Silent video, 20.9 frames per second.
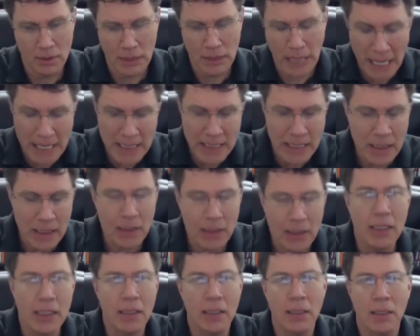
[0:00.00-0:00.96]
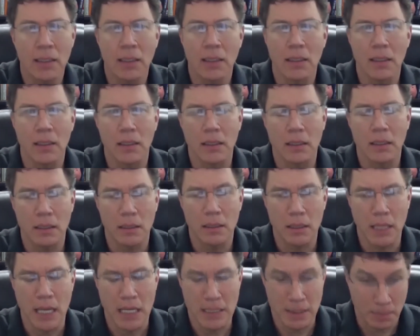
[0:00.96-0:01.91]
ideally,
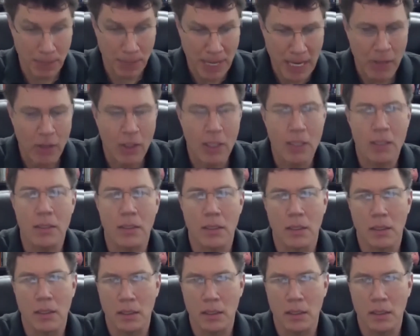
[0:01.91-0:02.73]
as a parent,